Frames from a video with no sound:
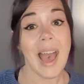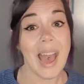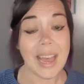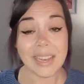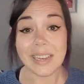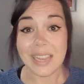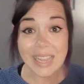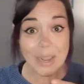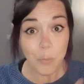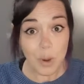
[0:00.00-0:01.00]
And
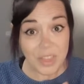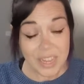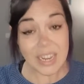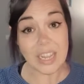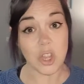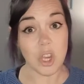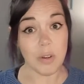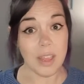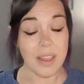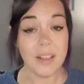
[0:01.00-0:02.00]
within each
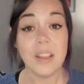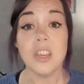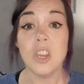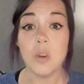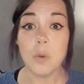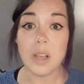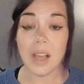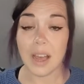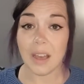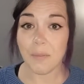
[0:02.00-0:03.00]
unit, you will
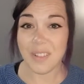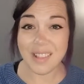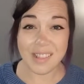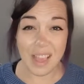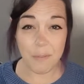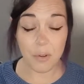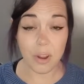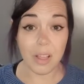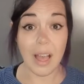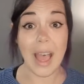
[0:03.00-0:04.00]
have
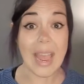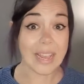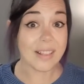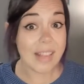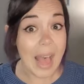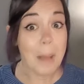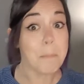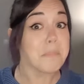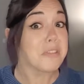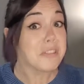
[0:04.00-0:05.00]
several
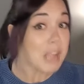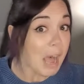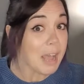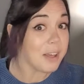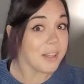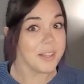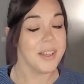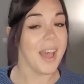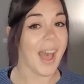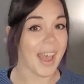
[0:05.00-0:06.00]
exam style
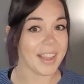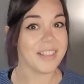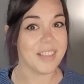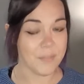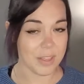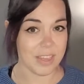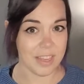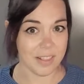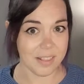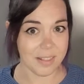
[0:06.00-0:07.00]

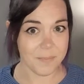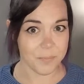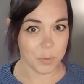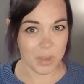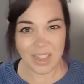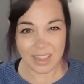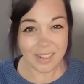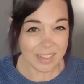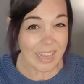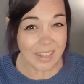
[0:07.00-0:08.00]
activities, okay, like
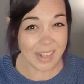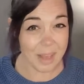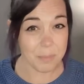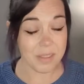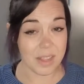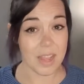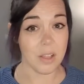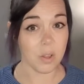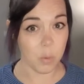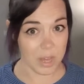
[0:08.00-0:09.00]
exam
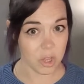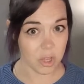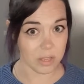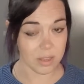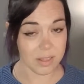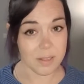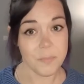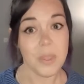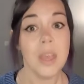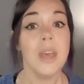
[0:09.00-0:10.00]
style questions.
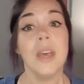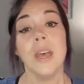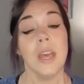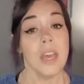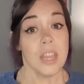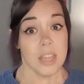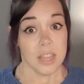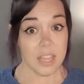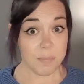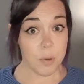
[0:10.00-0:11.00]

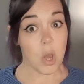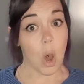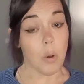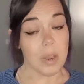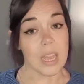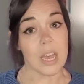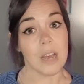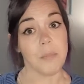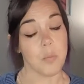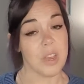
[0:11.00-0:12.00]
This book only
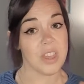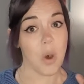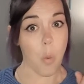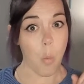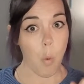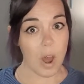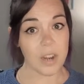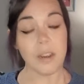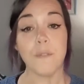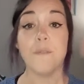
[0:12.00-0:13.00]
comes with
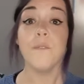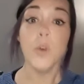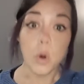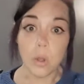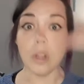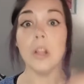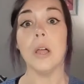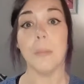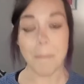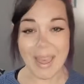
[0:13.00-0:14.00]
one
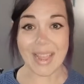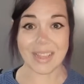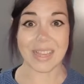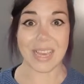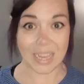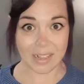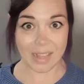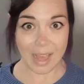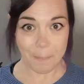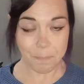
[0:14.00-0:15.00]
full PET
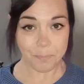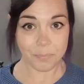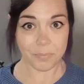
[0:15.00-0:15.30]
exam.